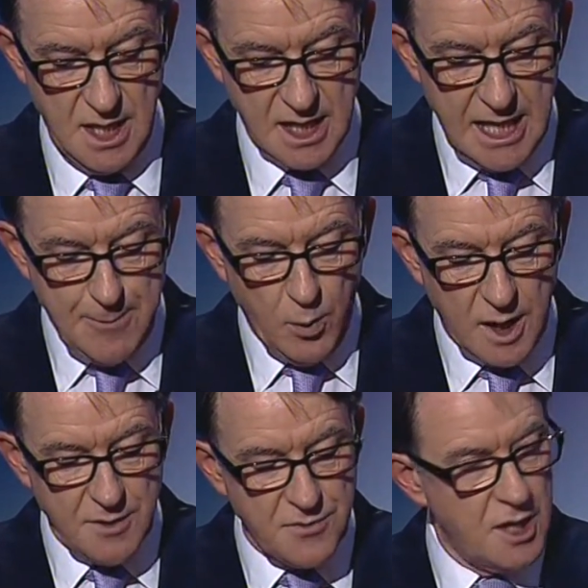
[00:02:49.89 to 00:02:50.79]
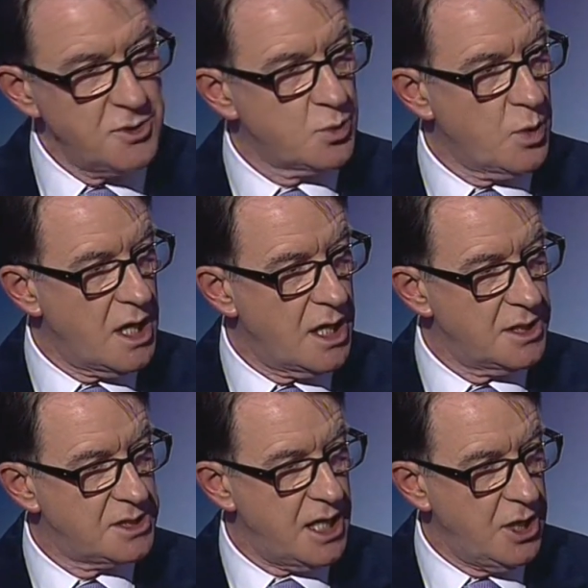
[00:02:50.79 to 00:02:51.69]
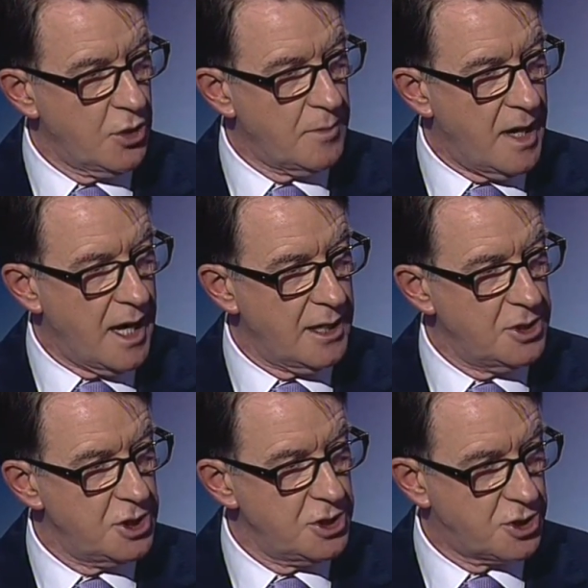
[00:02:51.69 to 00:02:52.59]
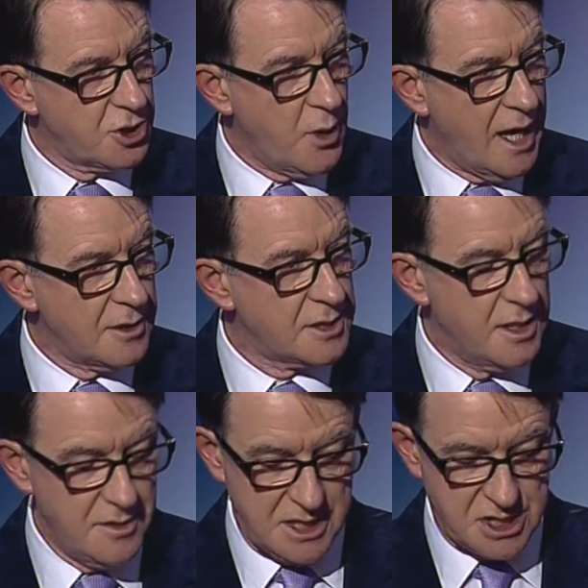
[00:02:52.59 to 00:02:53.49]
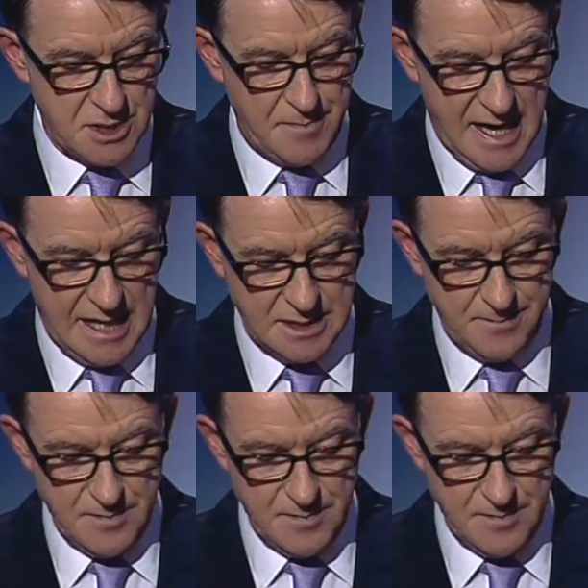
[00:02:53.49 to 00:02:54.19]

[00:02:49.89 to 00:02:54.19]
Keep one of those words in your mind throughout this debate.